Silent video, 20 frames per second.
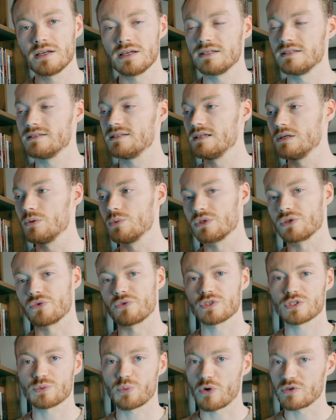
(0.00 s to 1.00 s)
and deal with the
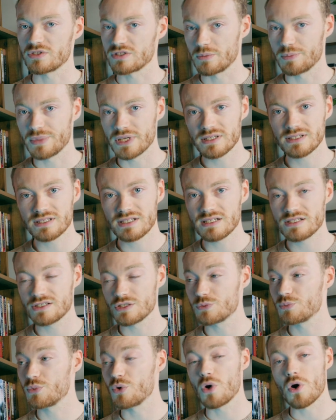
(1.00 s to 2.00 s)
responsibilities
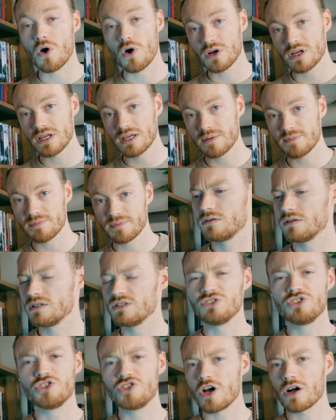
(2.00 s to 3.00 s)
that's put on him,
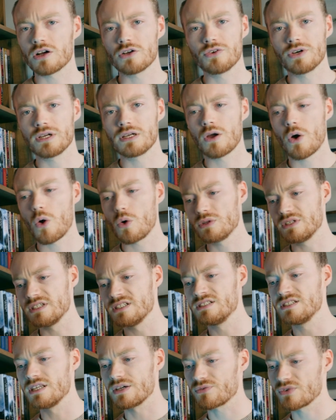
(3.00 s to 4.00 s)
and juggling all
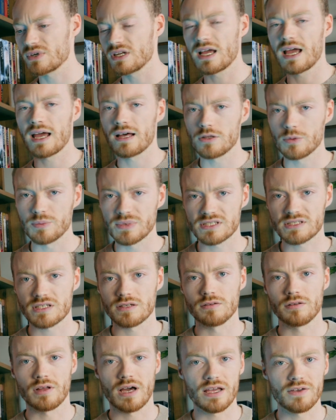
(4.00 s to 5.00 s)
these different elements
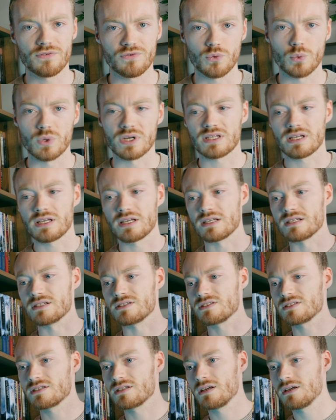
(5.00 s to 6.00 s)
to life with
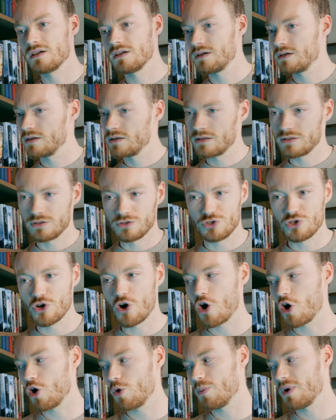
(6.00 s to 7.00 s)
his
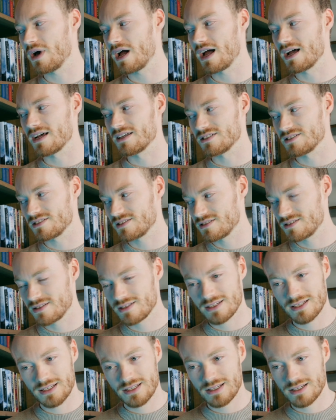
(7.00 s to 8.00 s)
job as...
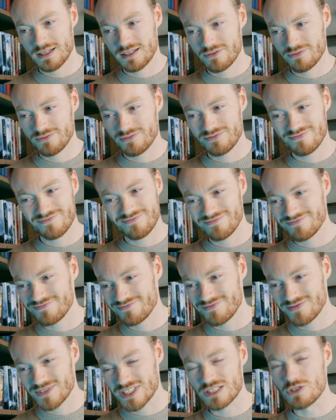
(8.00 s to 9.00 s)

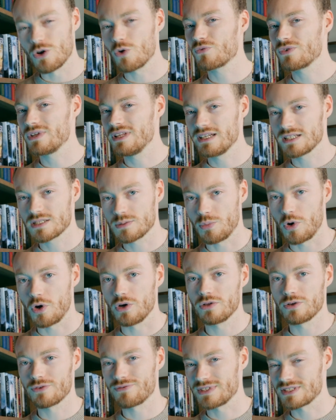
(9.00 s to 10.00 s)
It's not really a
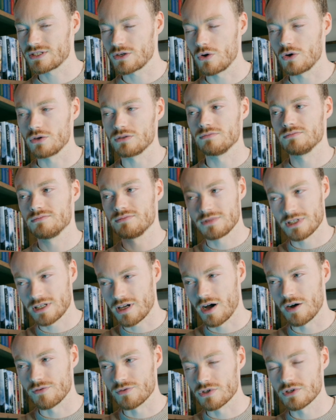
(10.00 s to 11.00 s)
spoiler if it's on the
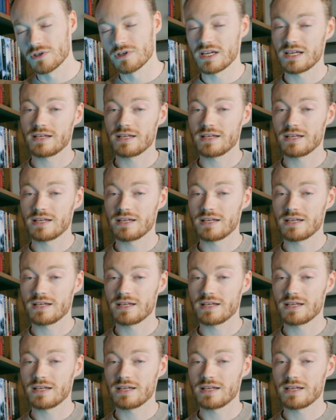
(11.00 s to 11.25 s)
cover.